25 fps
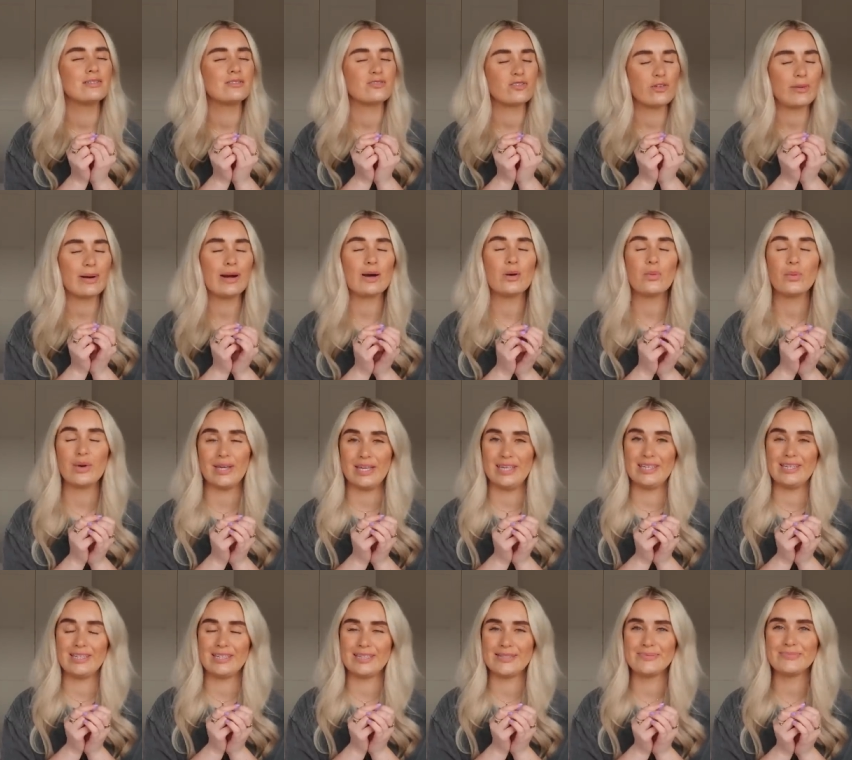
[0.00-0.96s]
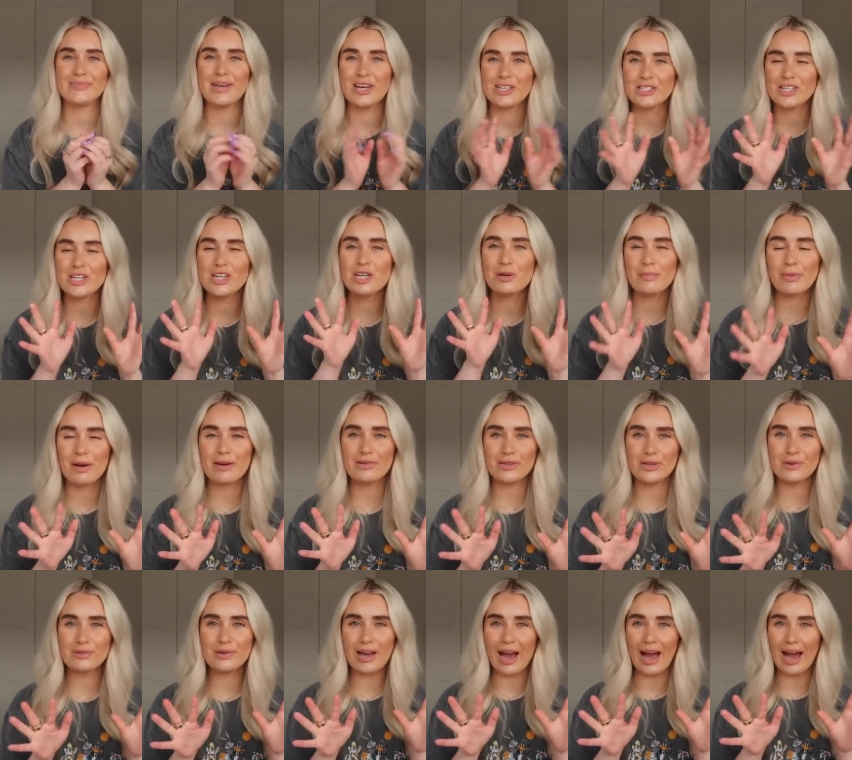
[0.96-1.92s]
for about a week. I don't know
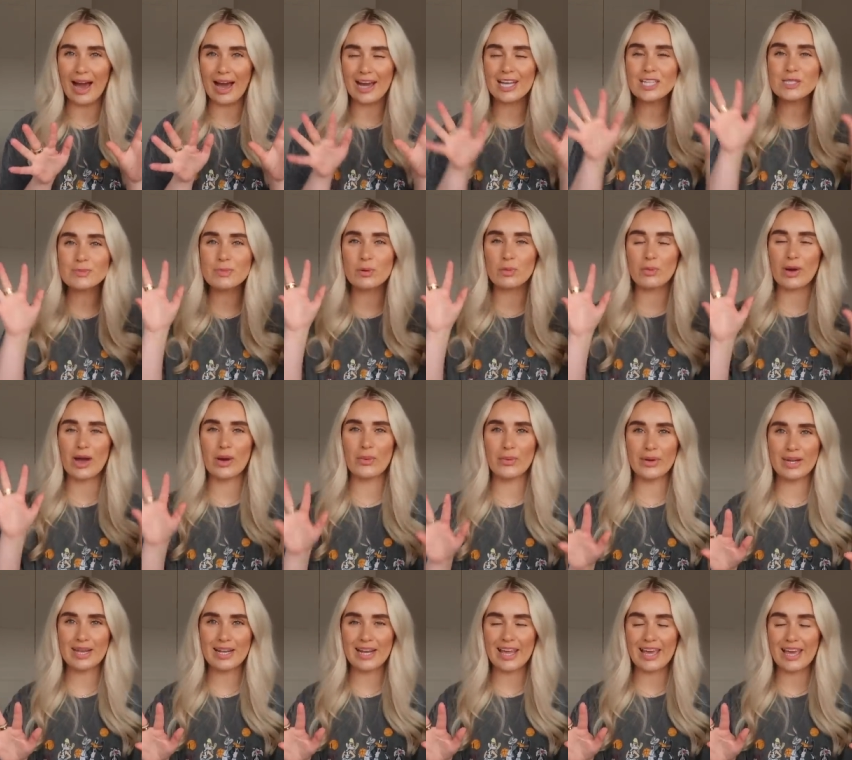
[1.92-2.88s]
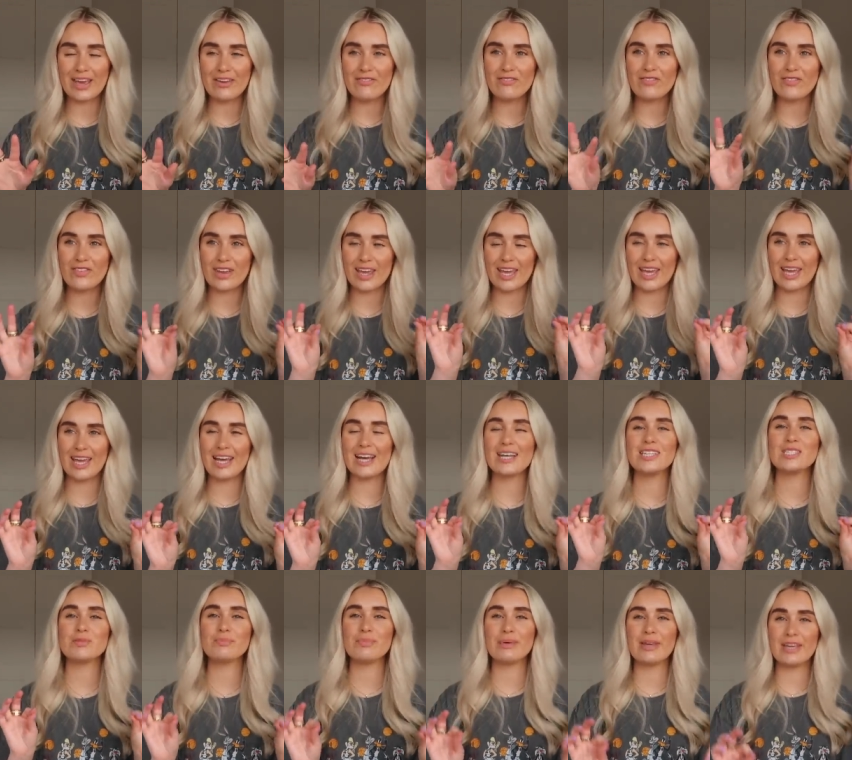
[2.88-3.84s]
about you guys, but where we live, it
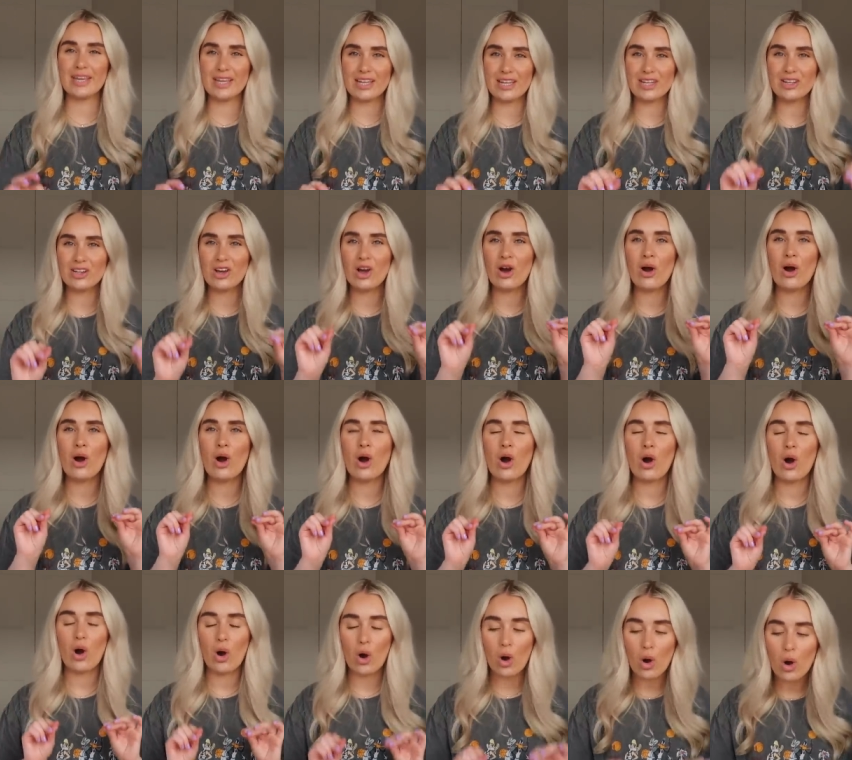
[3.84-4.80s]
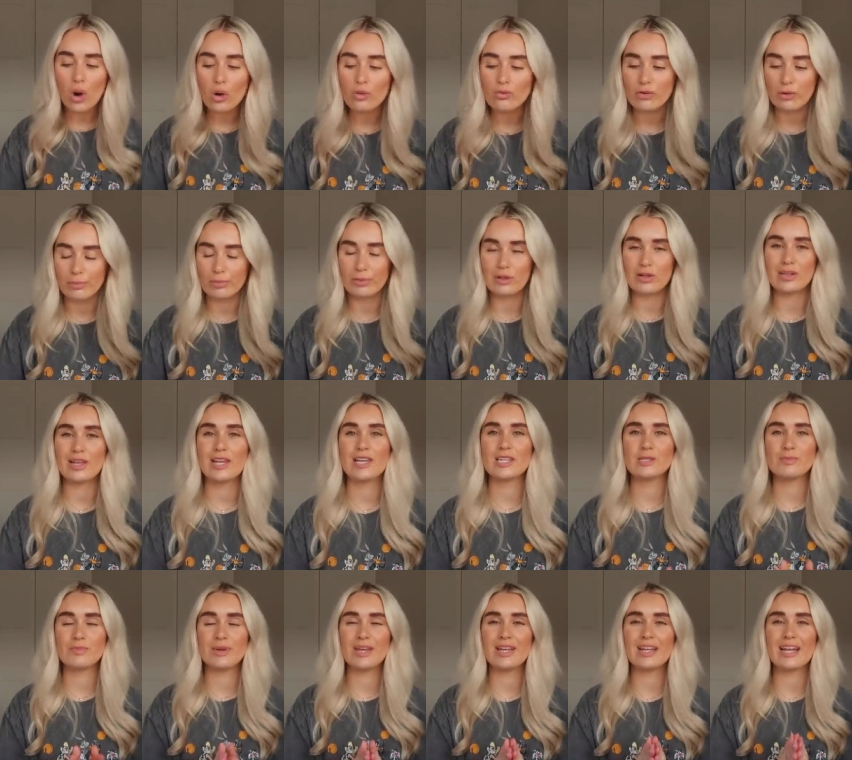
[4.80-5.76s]
has been horrible. It
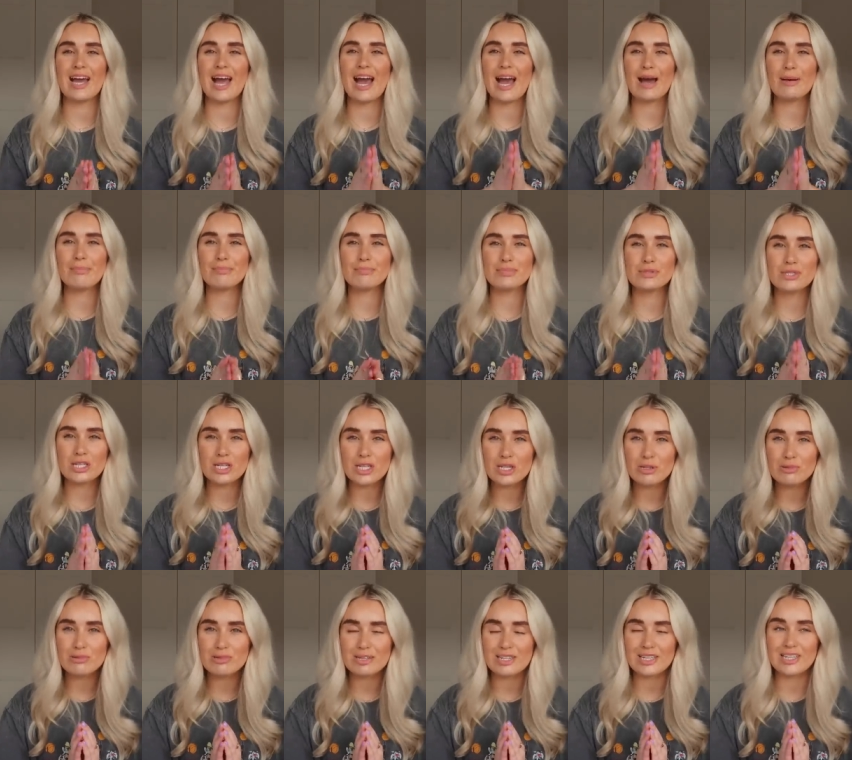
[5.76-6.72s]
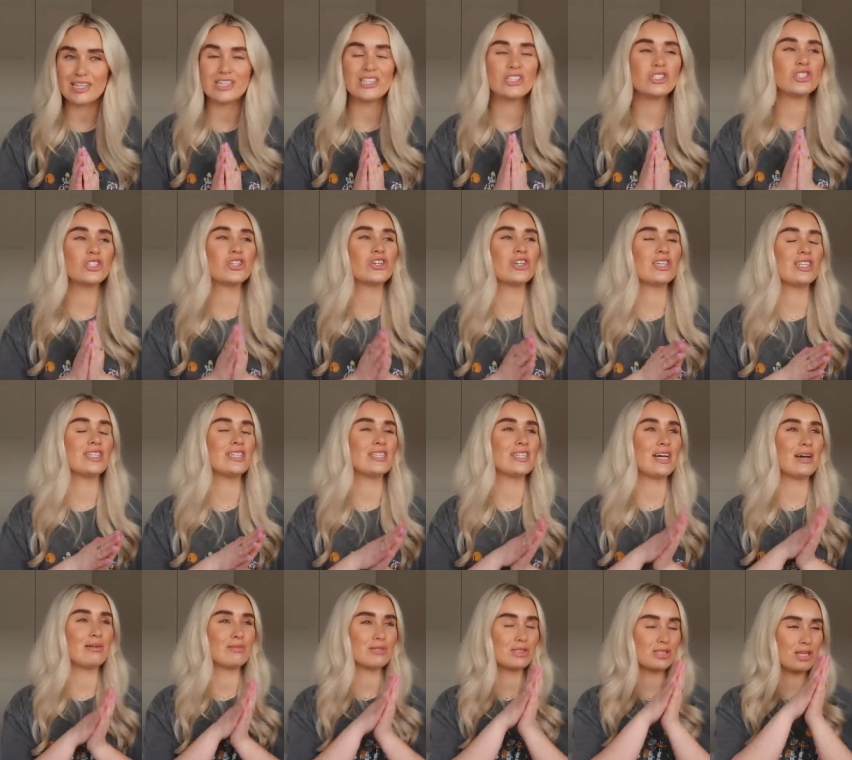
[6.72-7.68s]
has been absolutely chucking it
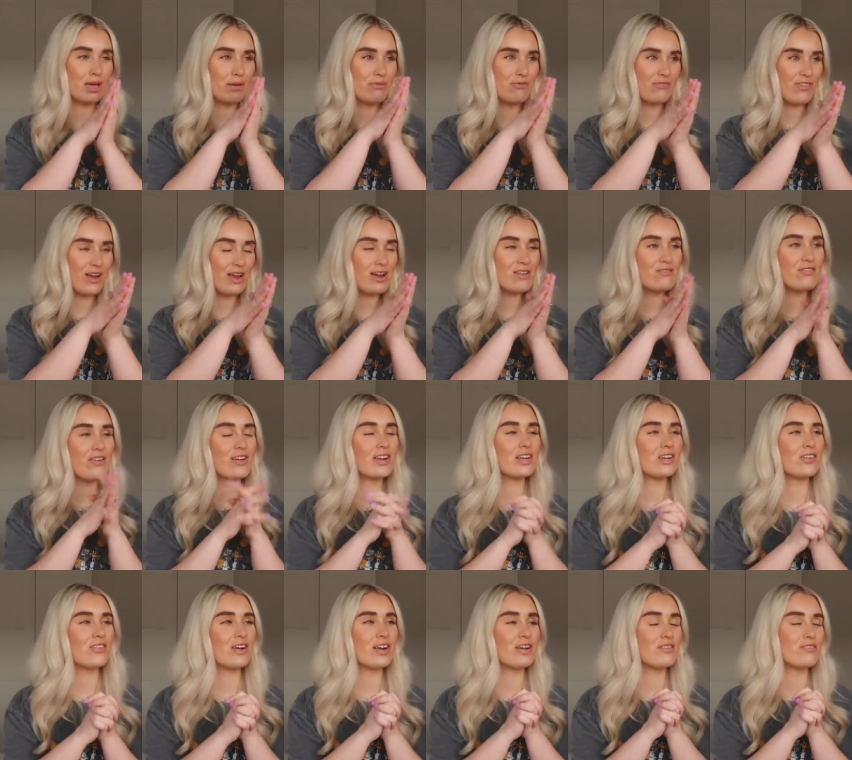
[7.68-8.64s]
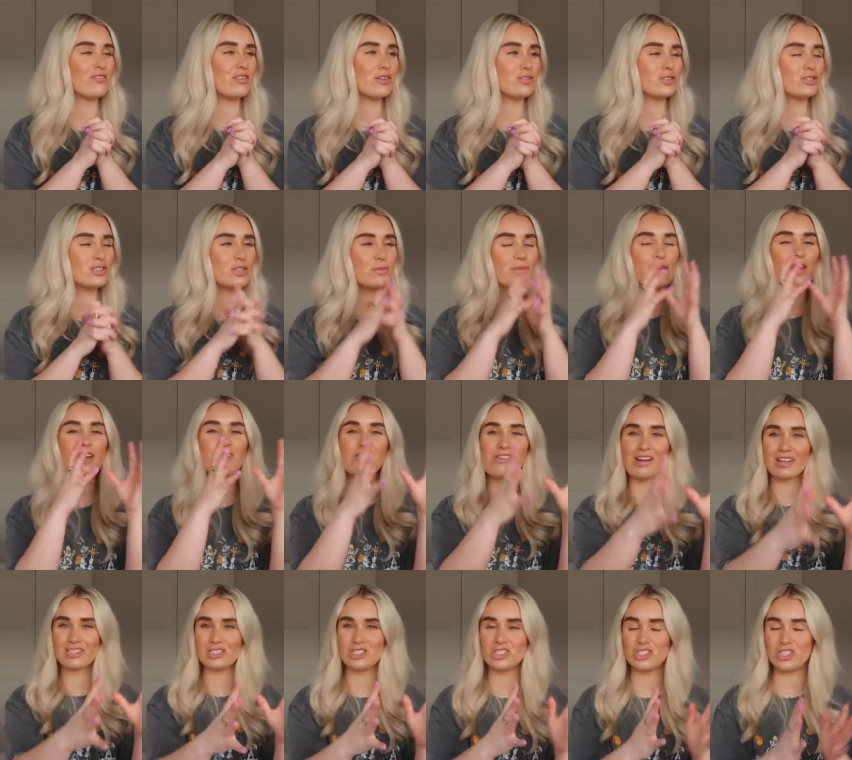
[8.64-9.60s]
down. So I'm very, very grateful. Just a bit of
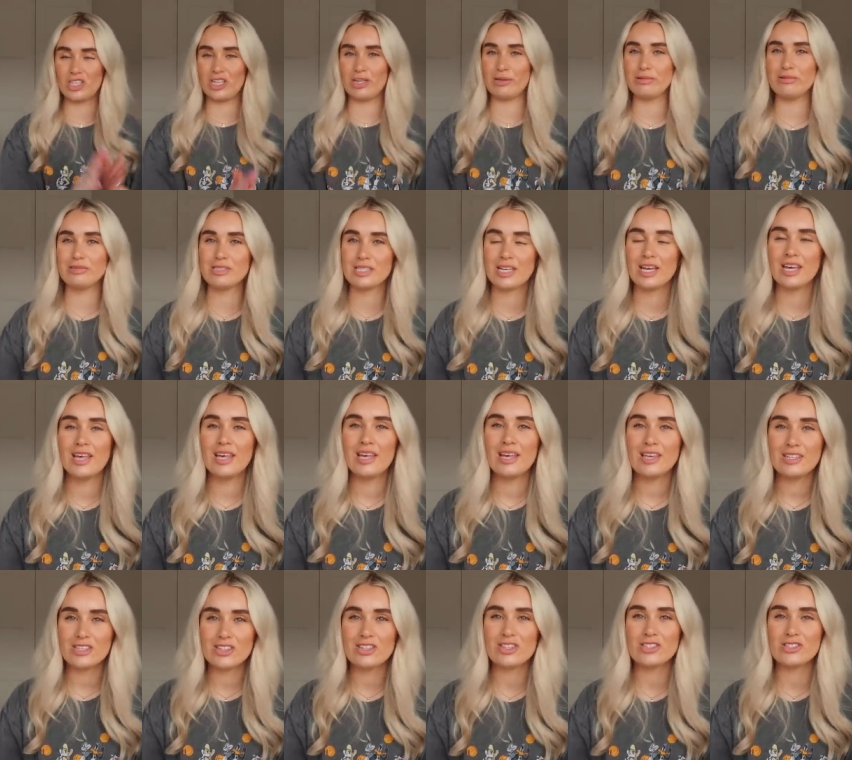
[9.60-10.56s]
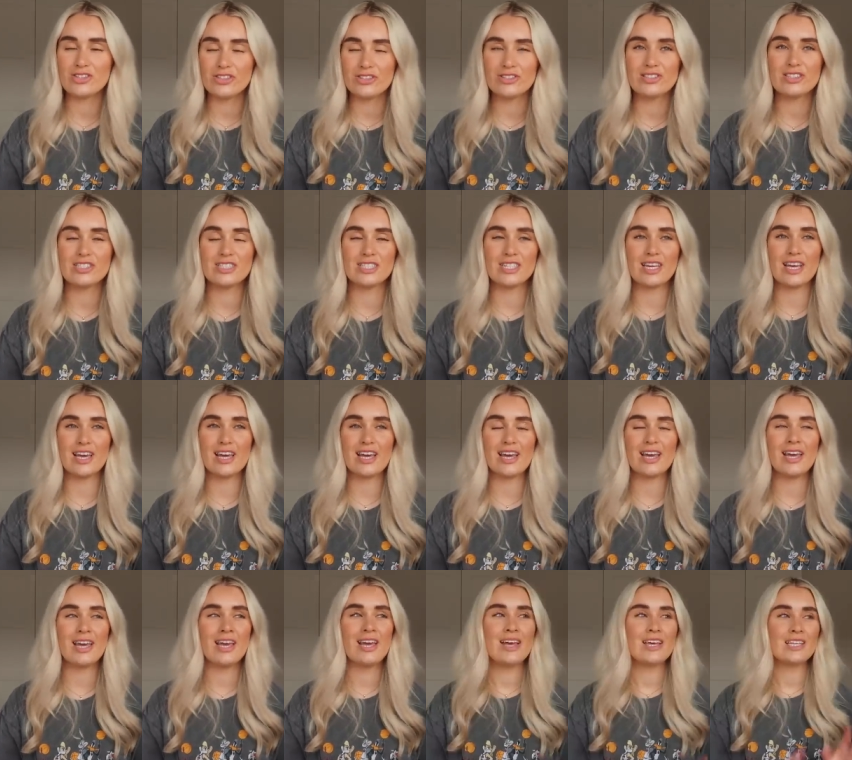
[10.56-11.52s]
gratitude to the sun
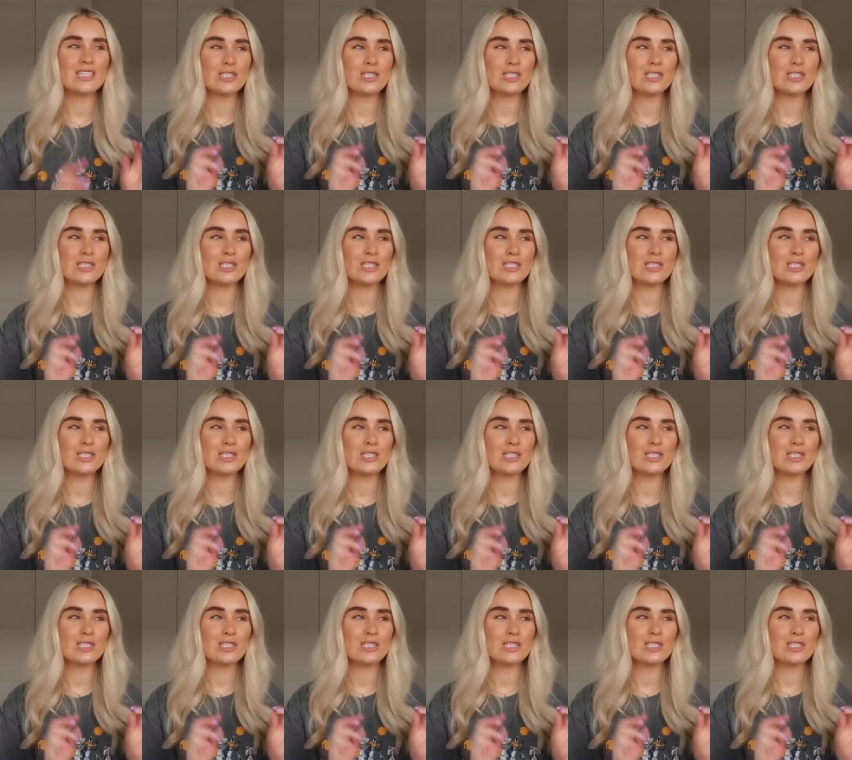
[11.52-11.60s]
today.